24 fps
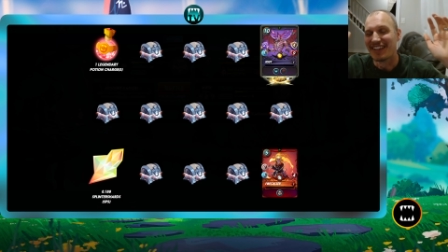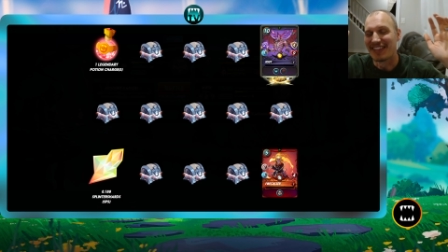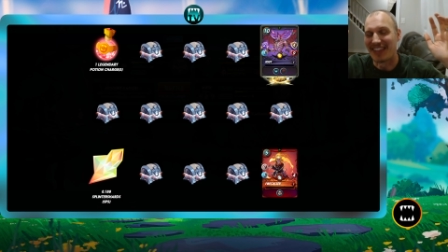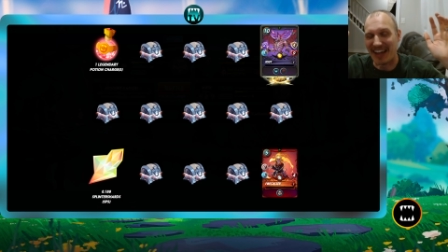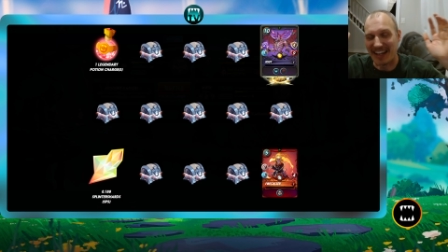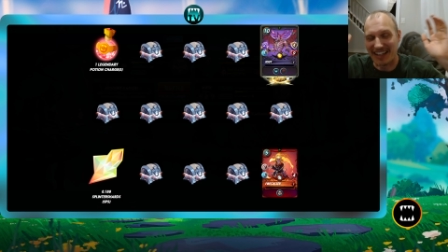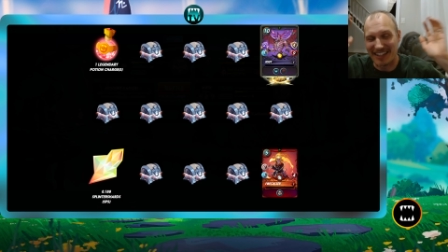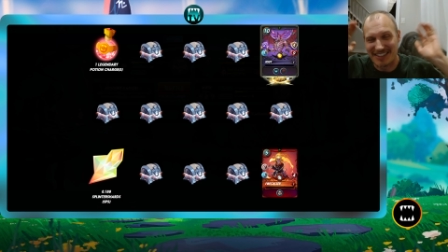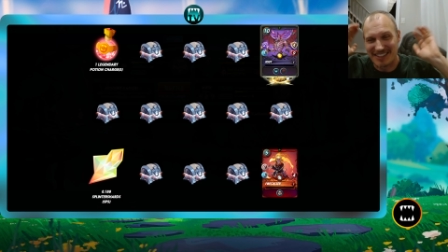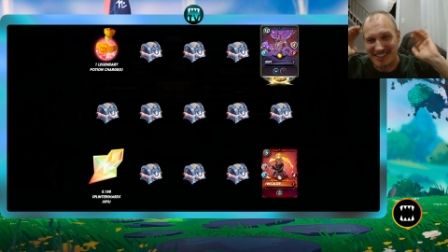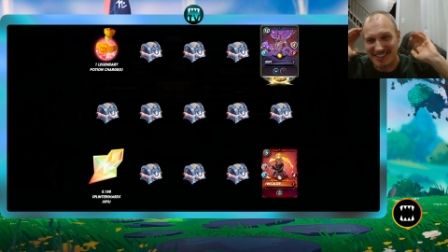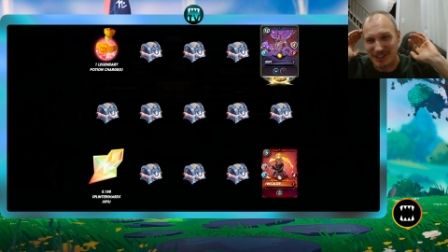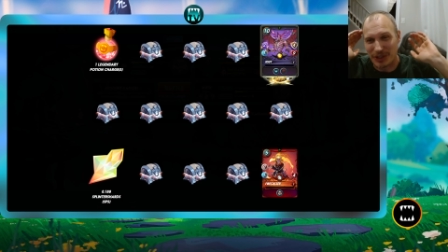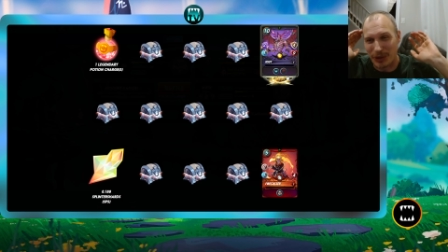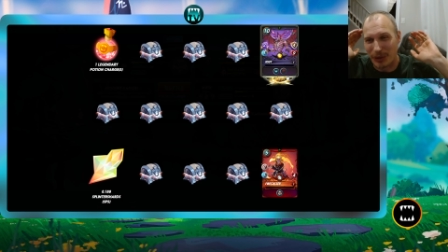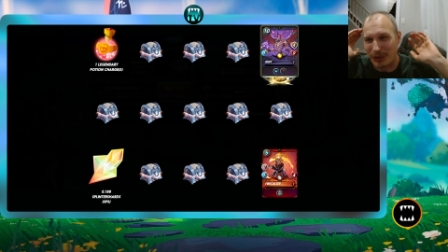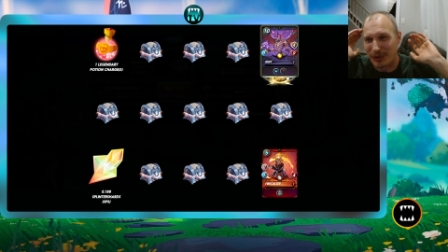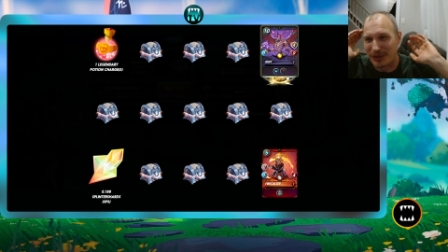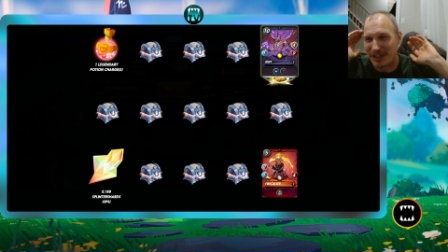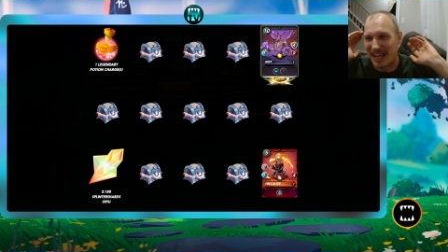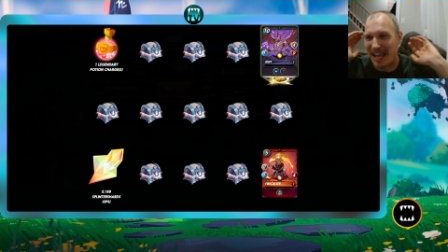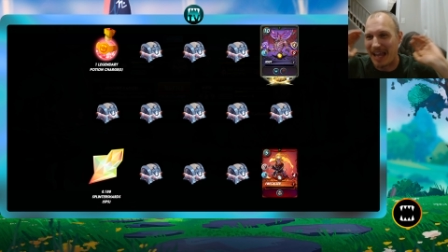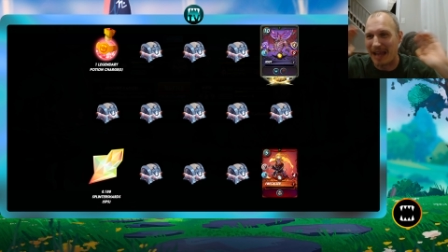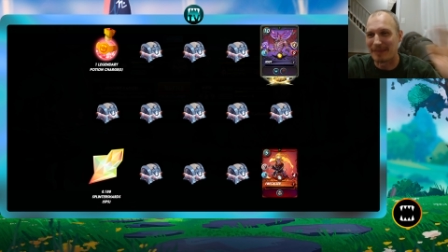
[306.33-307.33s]
That is so
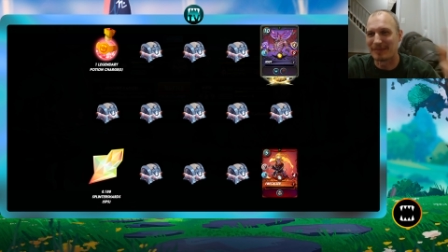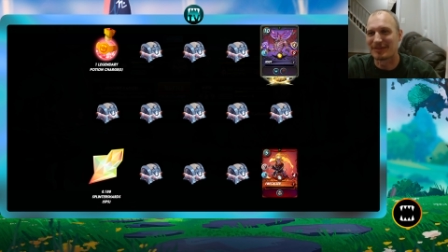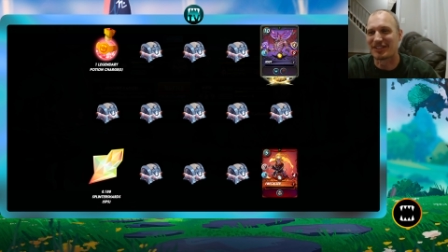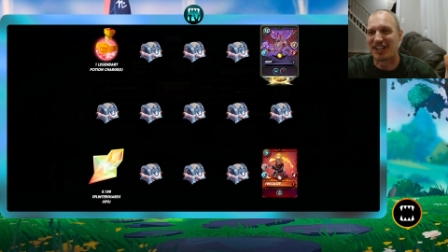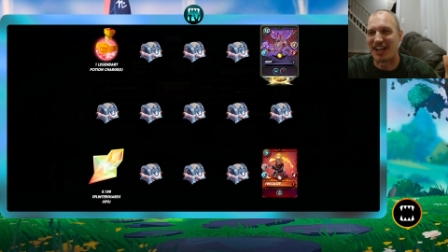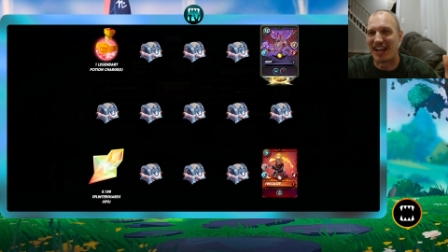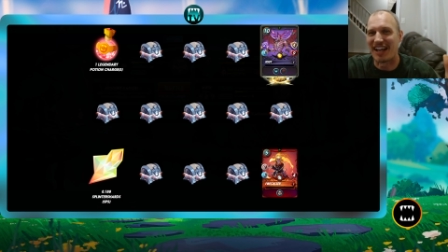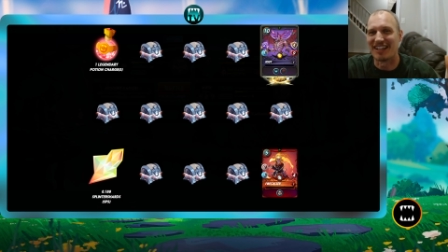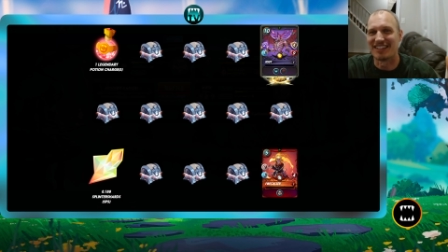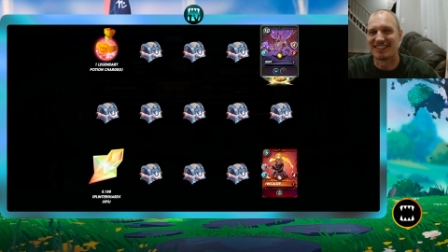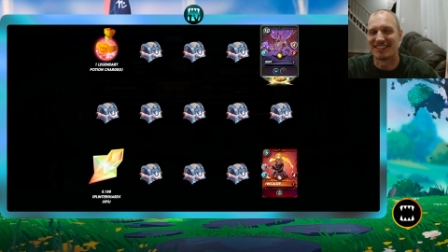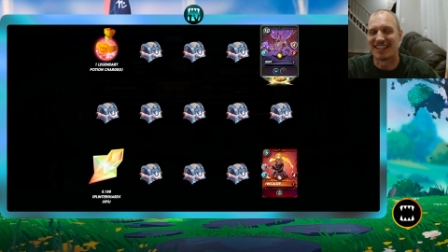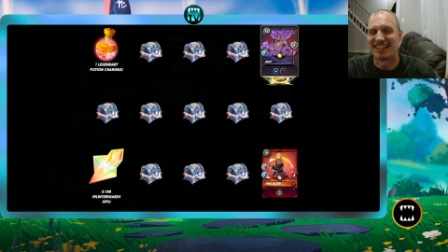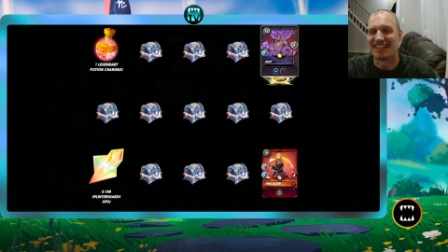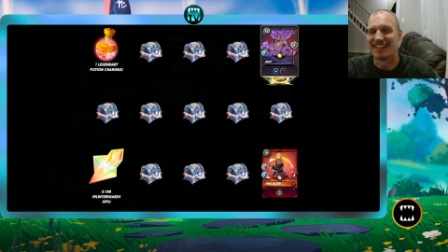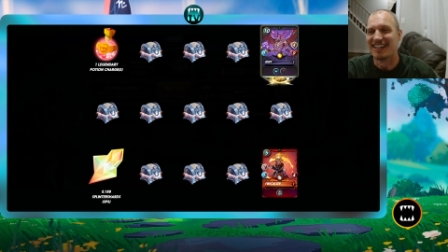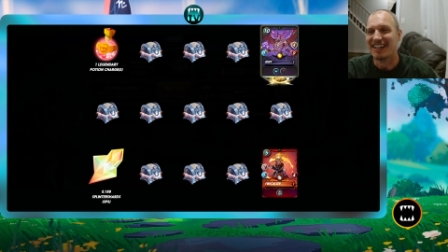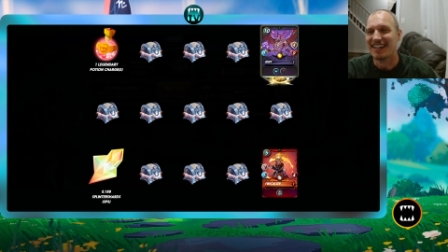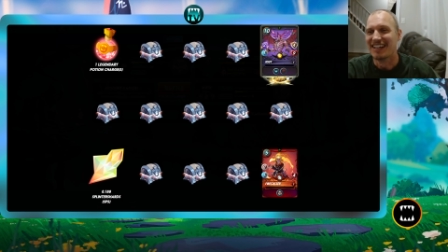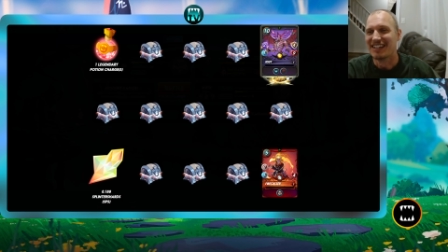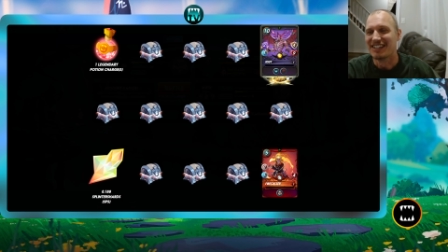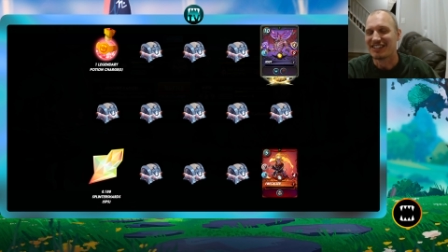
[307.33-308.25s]
game-changing.